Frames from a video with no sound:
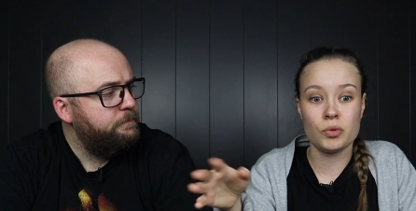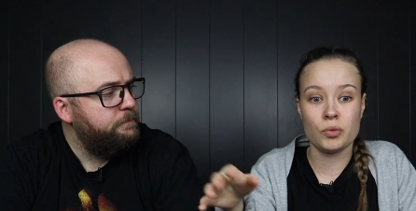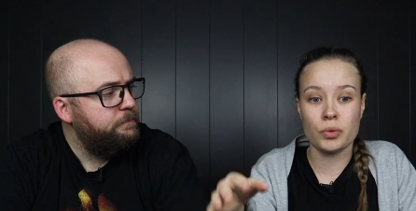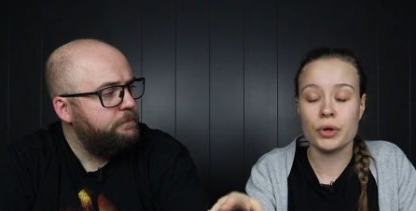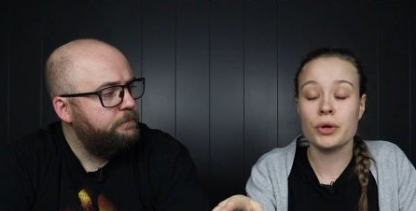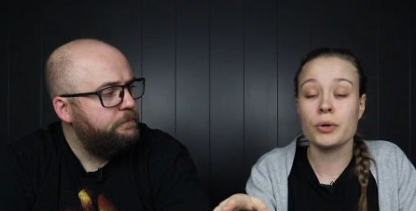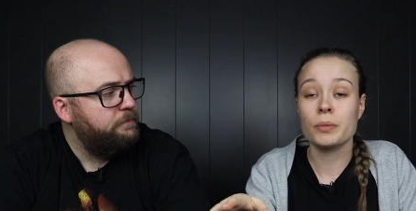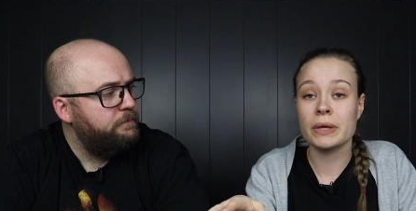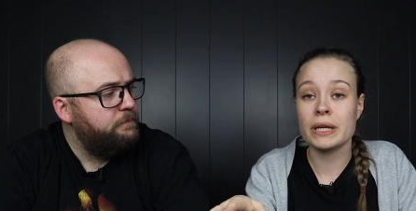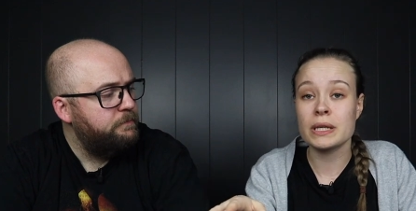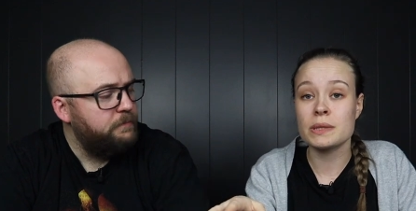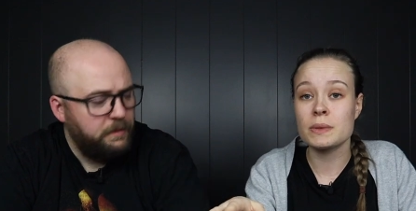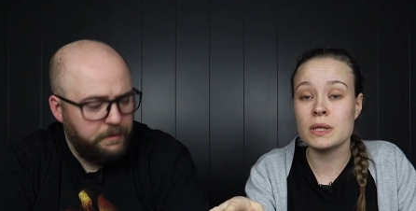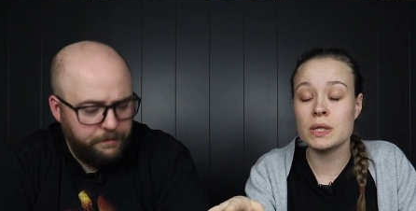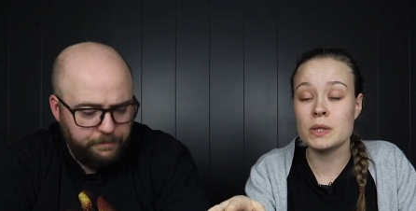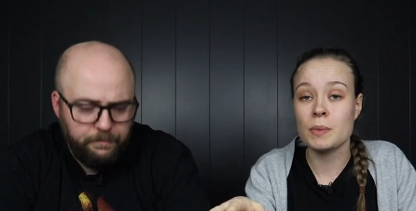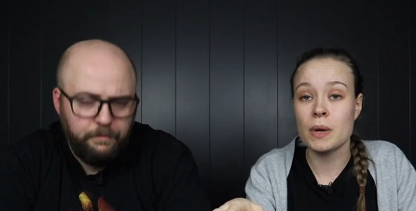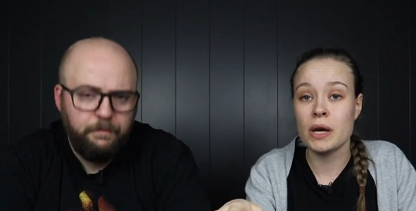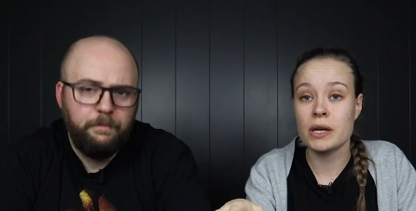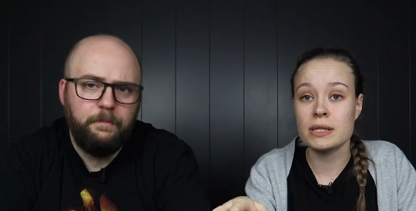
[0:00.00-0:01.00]
Speaker 1: worker placement
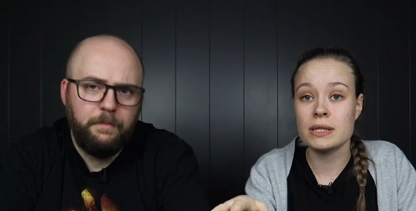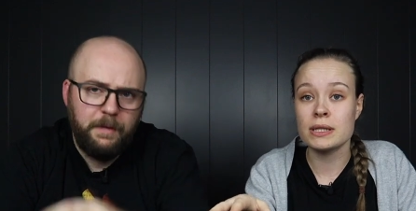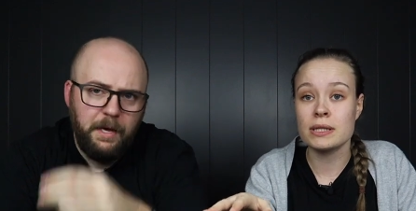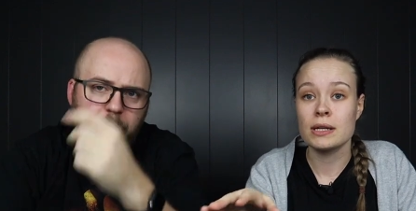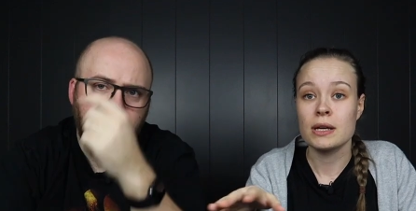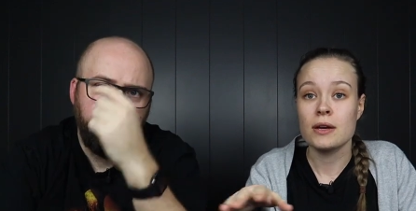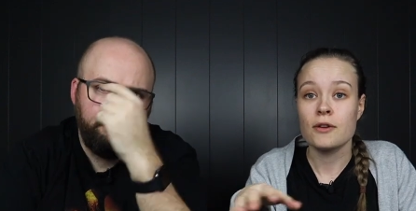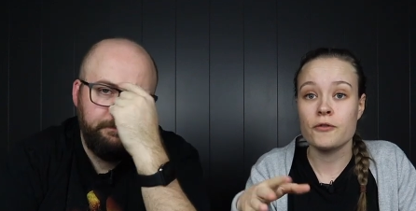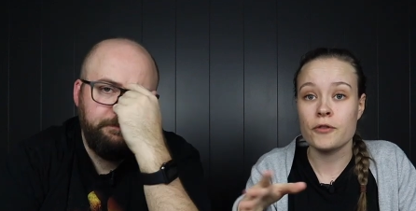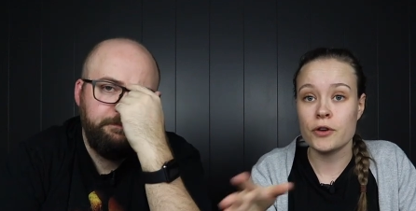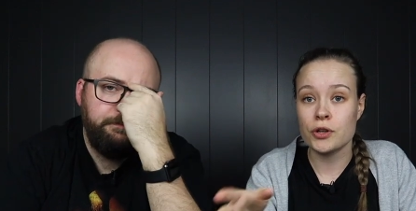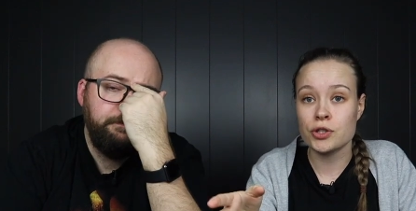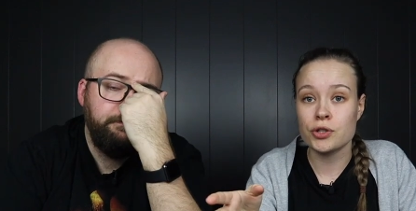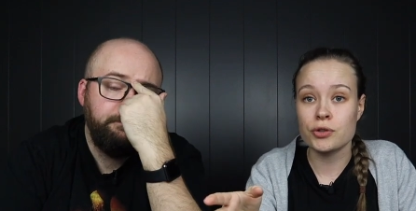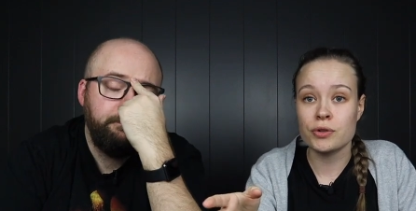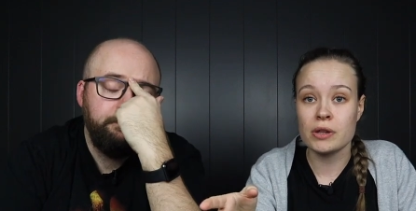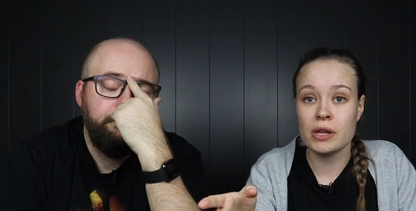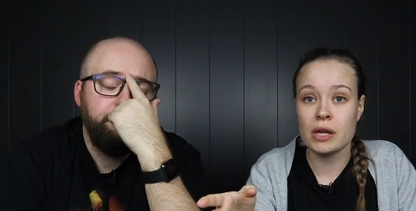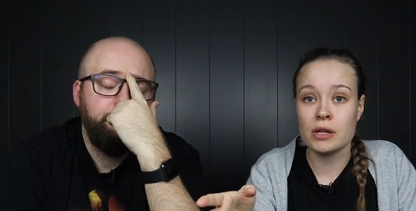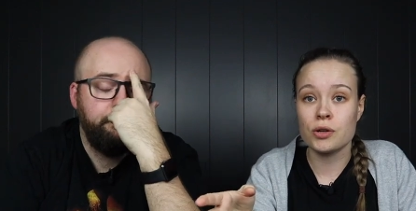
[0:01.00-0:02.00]
spots yeah.
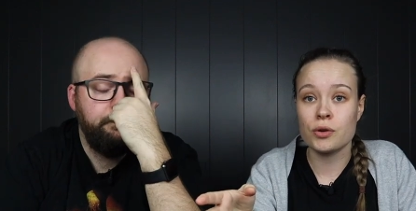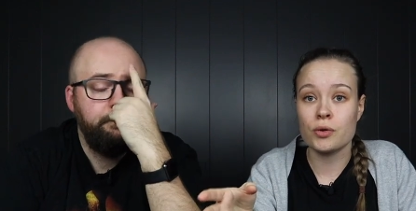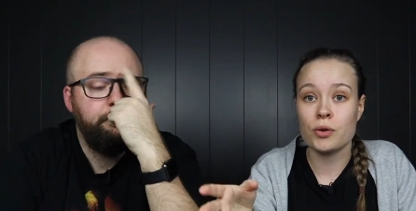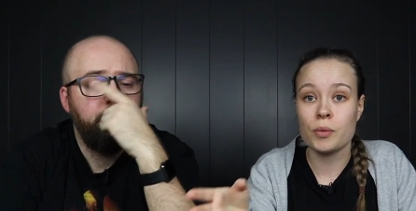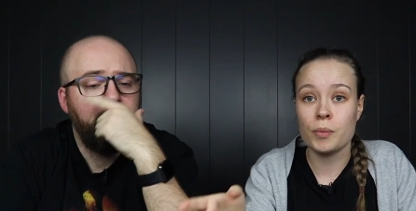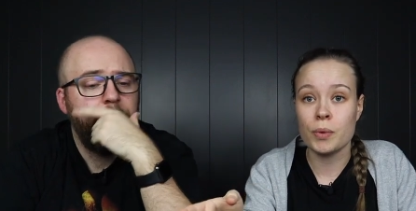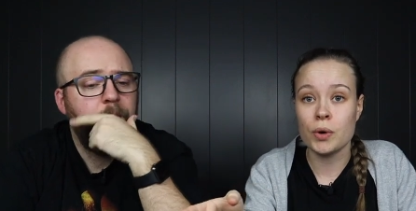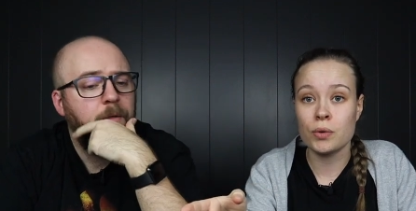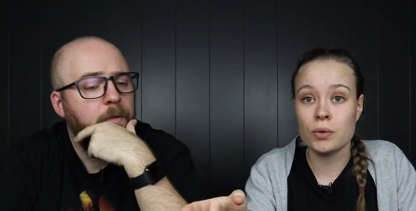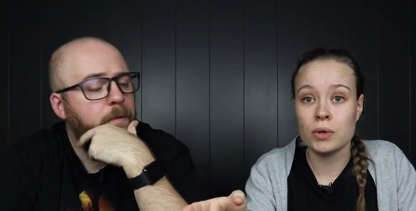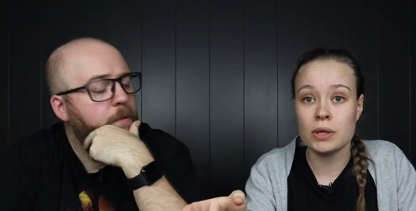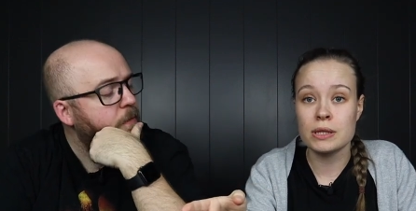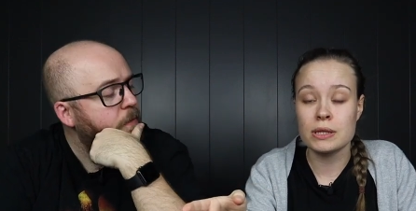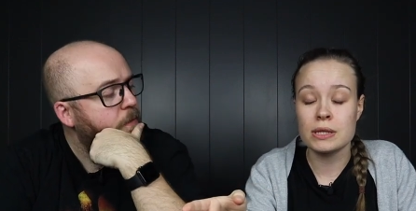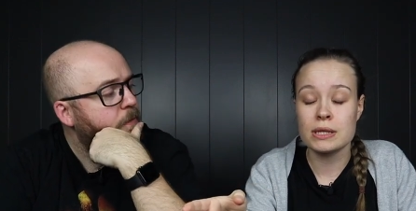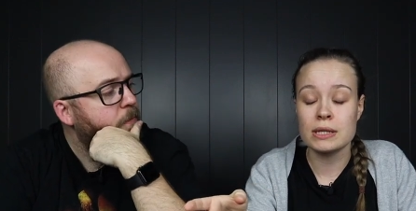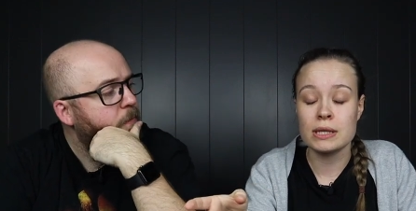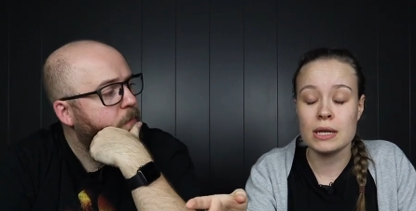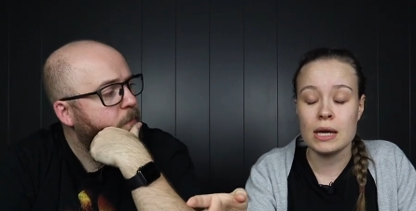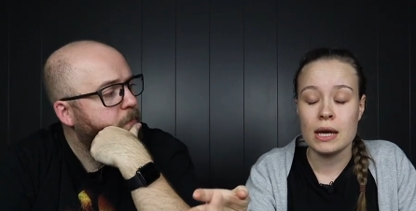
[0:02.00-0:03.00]
faster than your
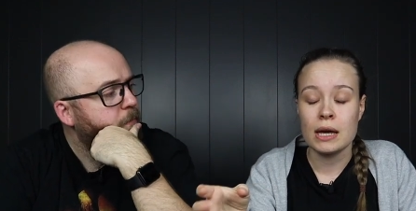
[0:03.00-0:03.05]
opponents.